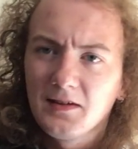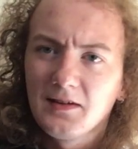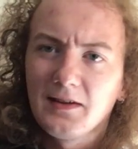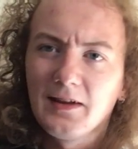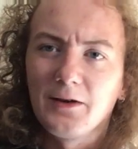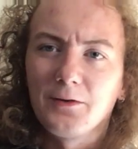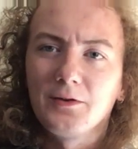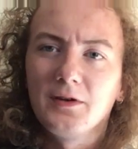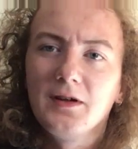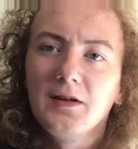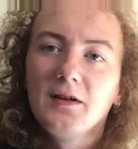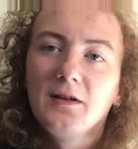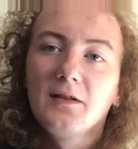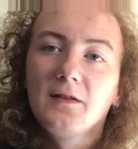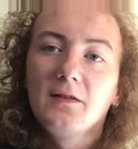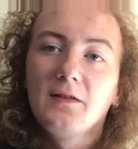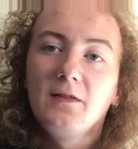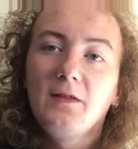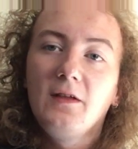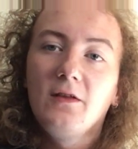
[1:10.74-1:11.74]
Now,
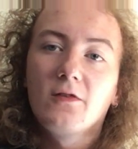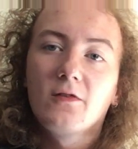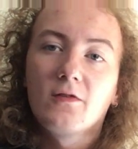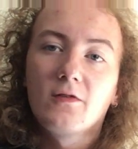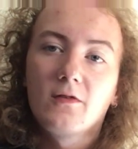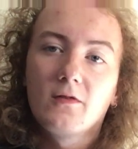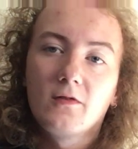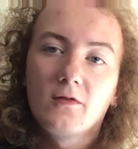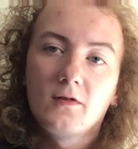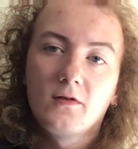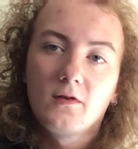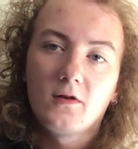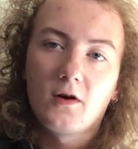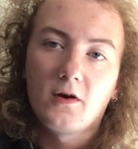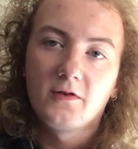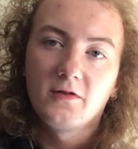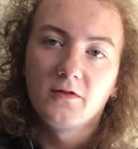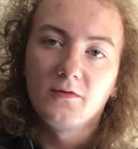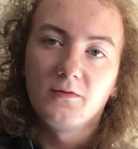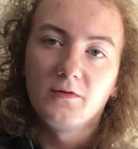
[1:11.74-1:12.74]
these
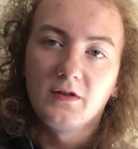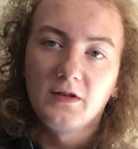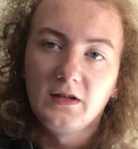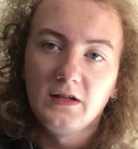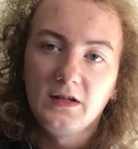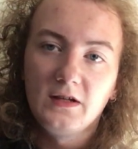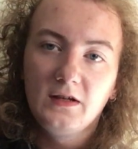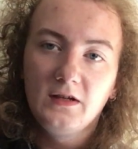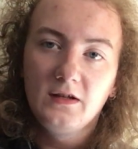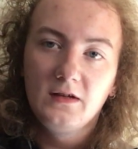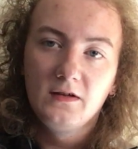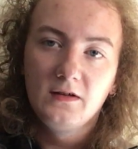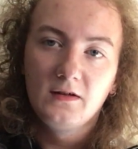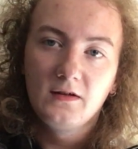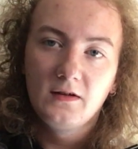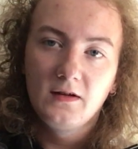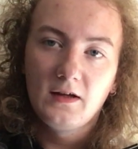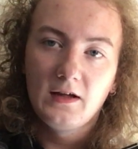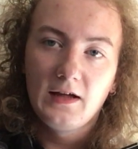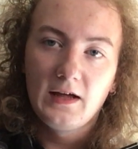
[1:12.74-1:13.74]
are tuned to E,
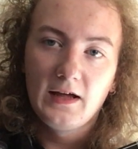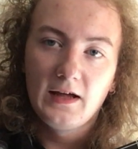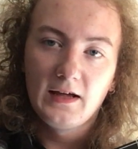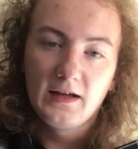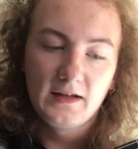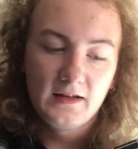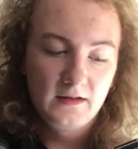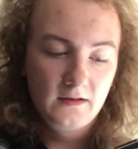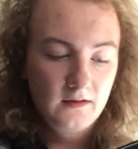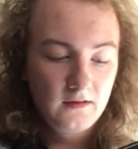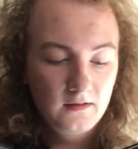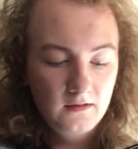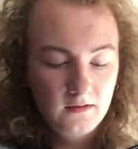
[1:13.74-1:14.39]
A,